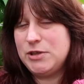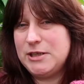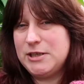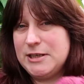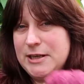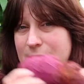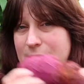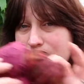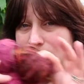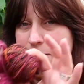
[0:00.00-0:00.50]
3
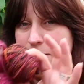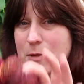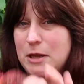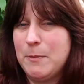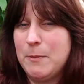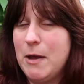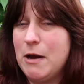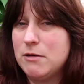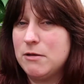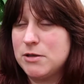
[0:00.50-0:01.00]
together to
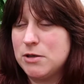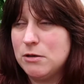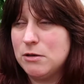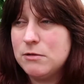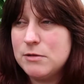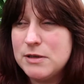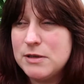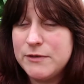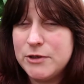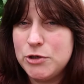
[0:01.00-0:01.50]
make a pair of
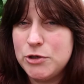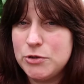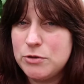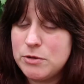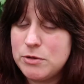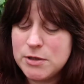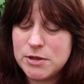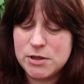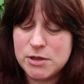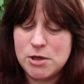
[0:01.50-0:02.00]
socks if I
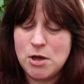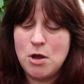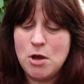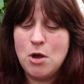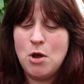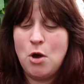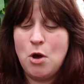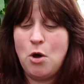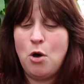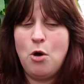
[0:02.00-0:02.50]
chose,
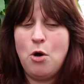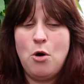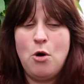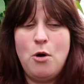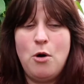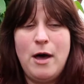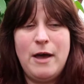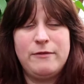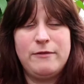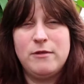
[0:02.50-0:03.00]

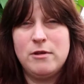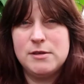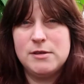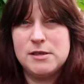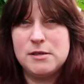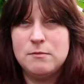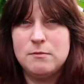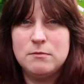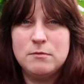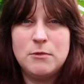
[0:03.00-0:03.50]
or I've got
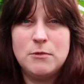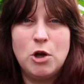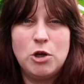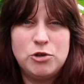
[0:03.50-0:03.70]
some